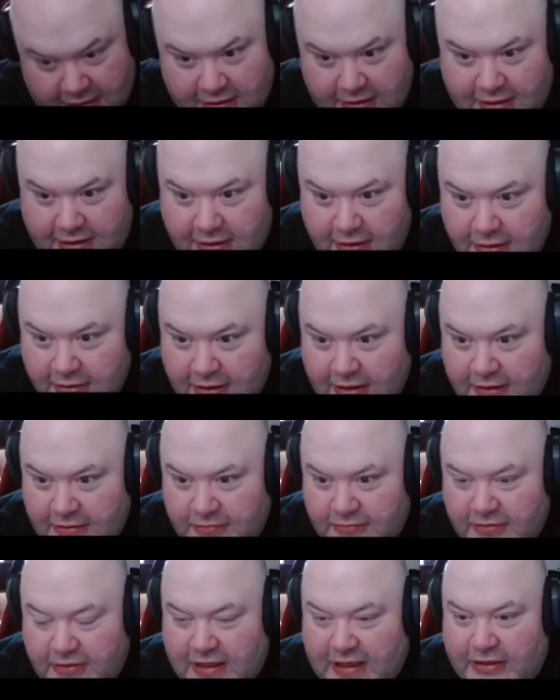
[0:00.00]
here. I,
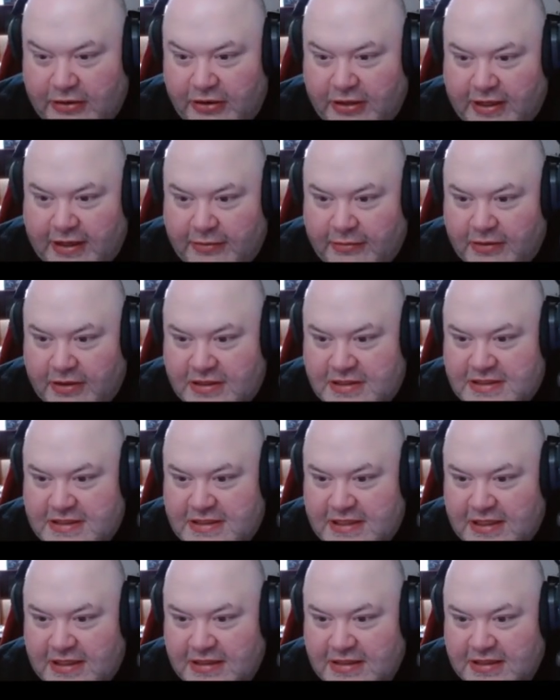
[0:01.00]
I know you can't really
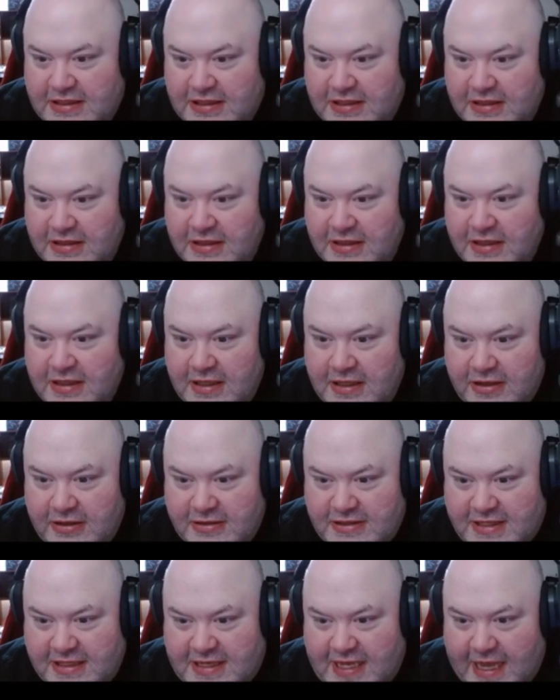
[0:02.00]
see it.
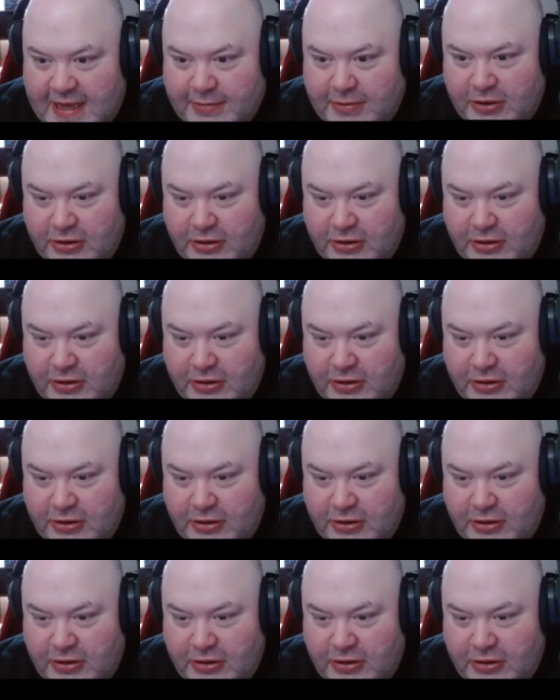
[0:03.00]
There's a tab